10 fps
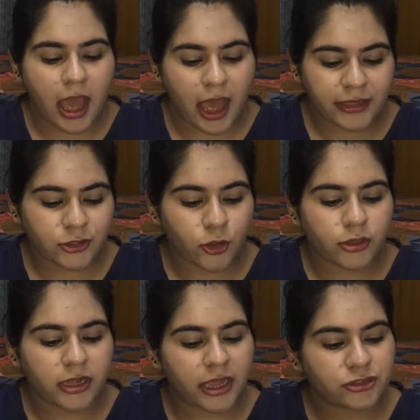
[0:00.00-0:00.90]
I
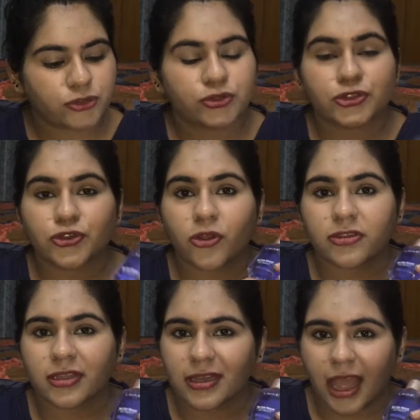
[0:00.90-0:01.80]
thought I should
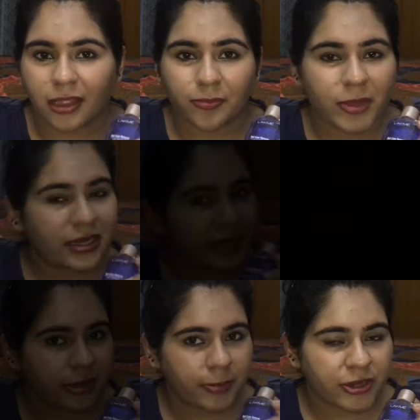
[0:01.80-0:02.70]
stock the Lakme
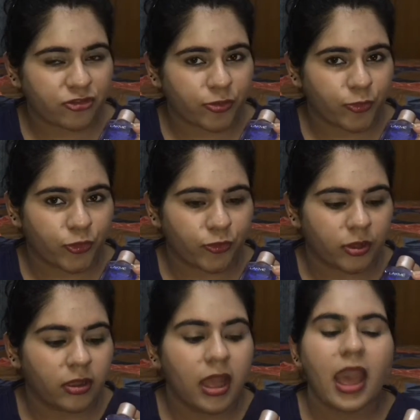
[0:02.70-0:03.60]
nail paint
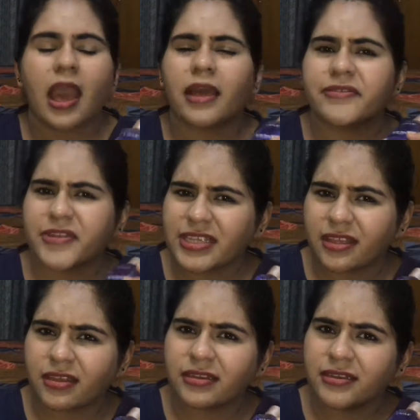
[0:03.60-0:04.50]
remover.
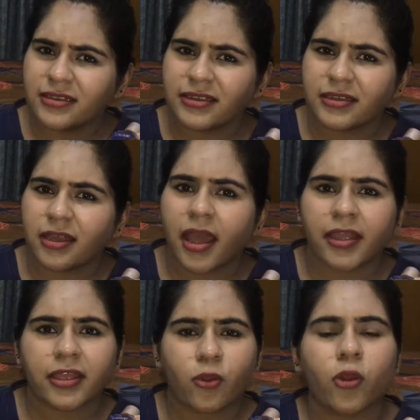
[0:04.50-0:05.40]
Earlier
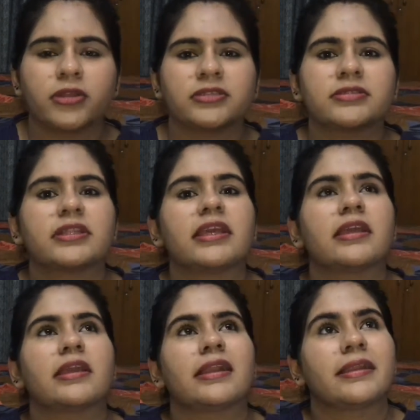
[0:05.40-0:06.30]
I got
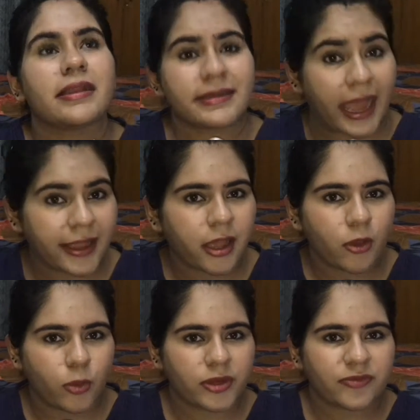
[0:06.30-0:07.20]
the
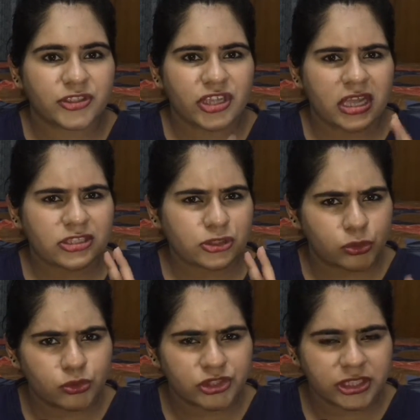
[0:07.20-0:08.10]
Nykaa one which has
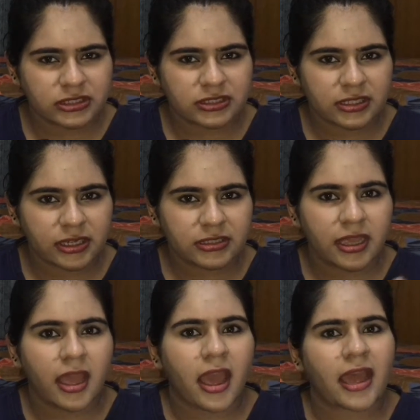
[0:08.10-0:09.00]
two shades in it
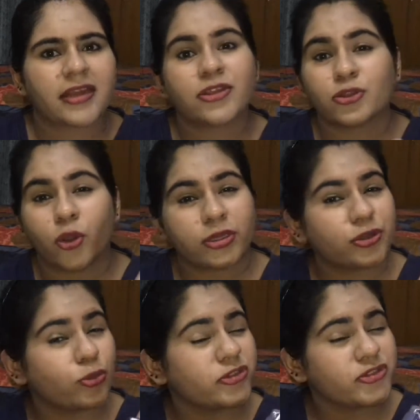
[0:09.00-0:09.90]
and I thought
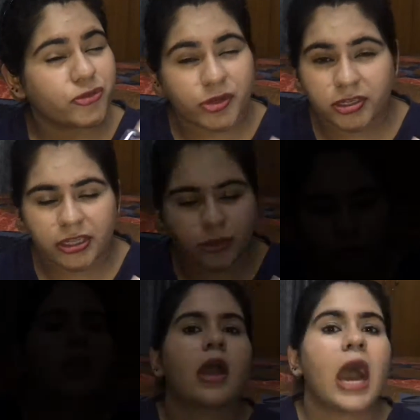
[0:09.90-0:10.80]
it was really
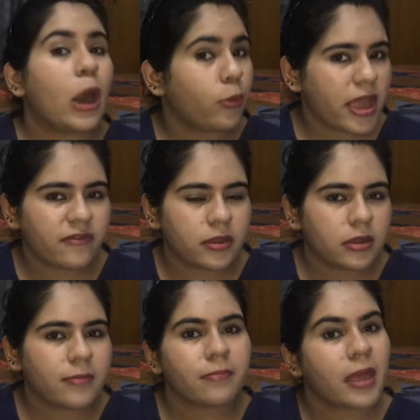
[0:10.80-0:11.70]
cool.
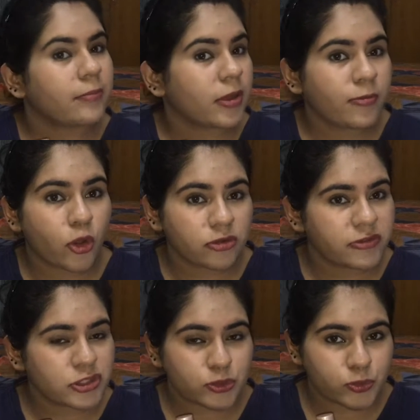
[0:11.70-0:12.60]
However, my mom
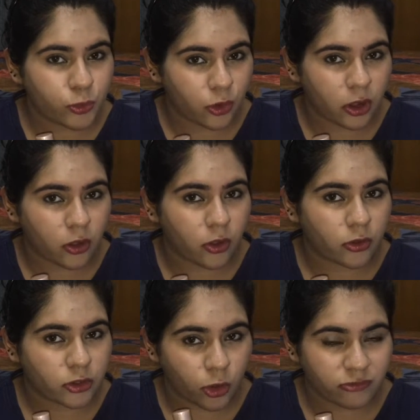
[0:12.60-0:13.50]
always
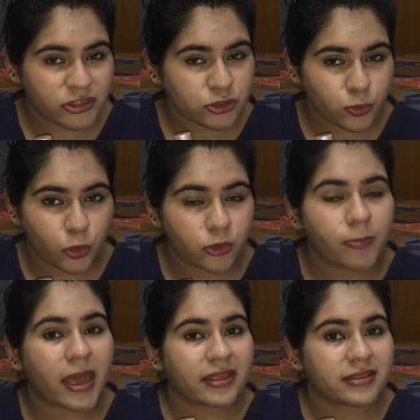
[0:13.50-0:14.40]
swore
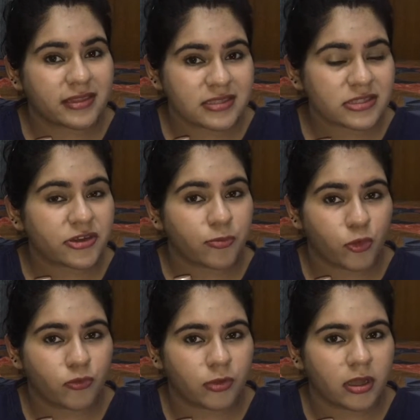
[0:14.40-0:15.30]
by this
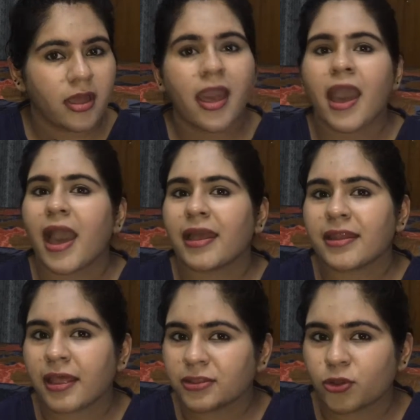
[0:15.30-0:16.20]
remover
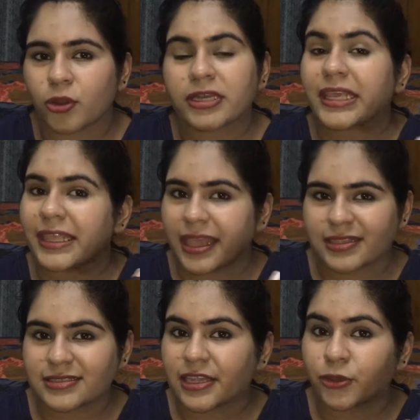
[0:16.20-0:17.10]
and I thought
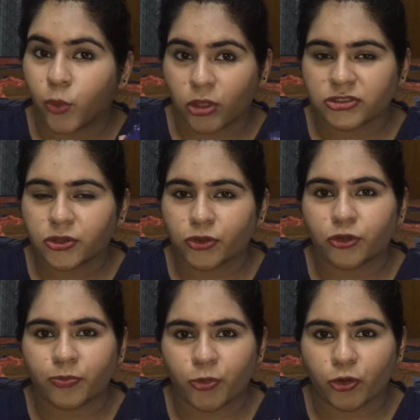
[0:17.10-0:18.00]
yes, it was a
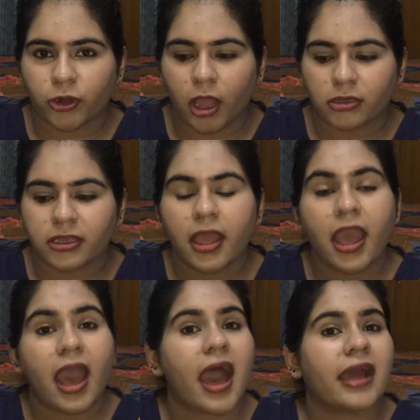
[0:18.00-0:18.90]
good product,
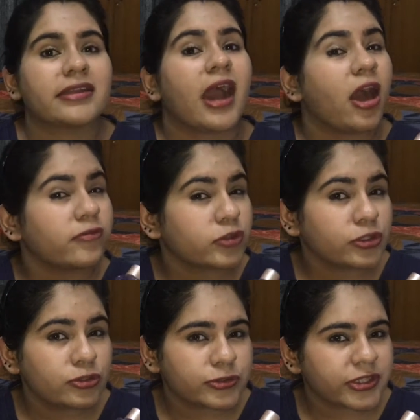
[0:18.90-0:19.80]
and
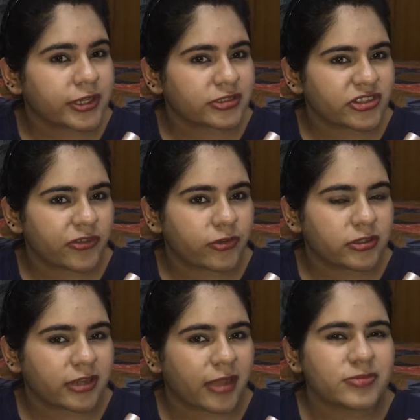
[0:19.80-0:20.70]
after using it
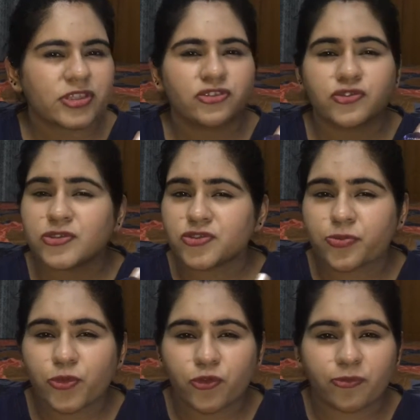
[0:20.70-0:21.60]
several times, it just
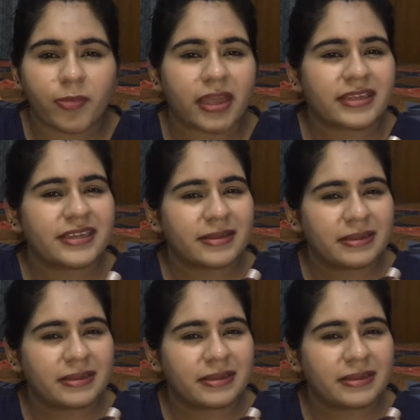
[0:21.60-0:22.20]
removed my